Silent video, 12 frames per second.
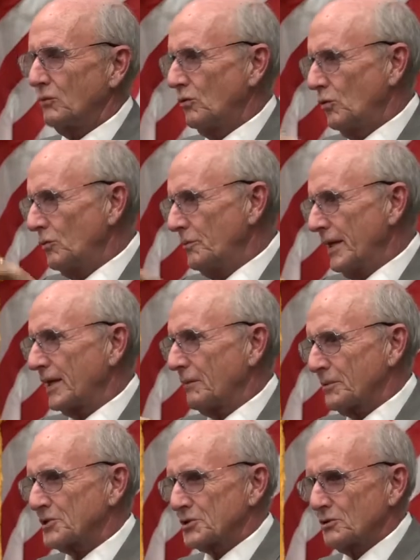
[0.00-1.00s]
Well, we'll make
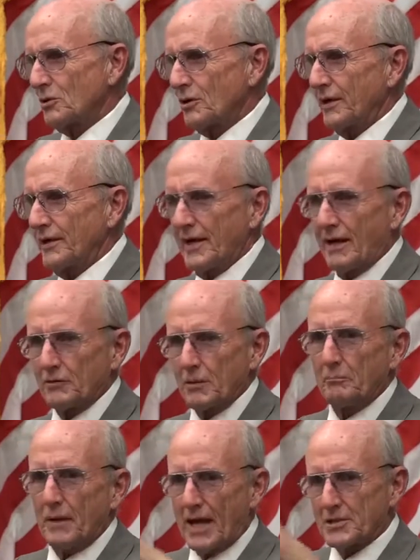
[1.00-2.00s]
up a story and have
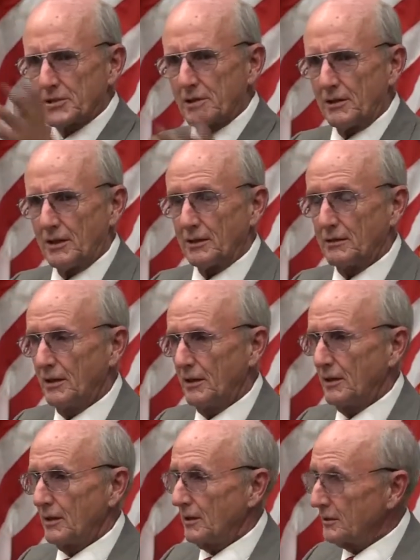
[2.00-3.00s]
them pass it on,
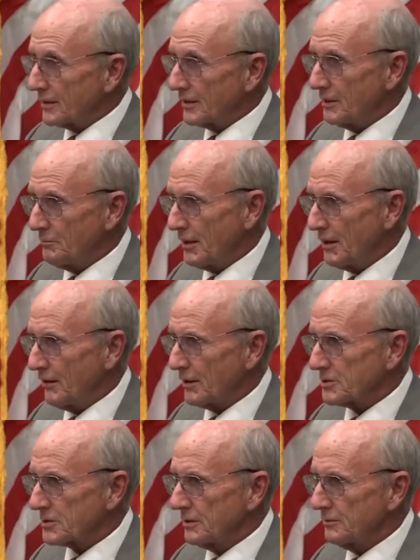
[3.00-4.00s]
and you get
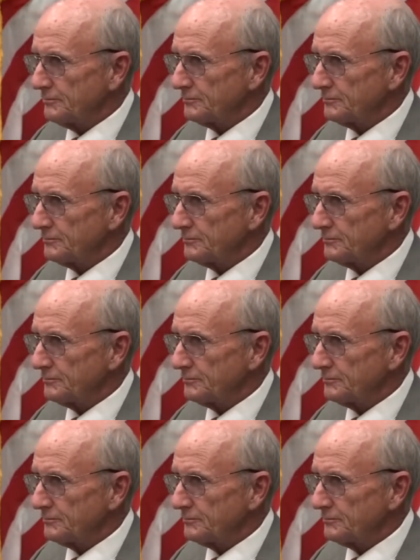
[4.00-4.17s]
embarrassed.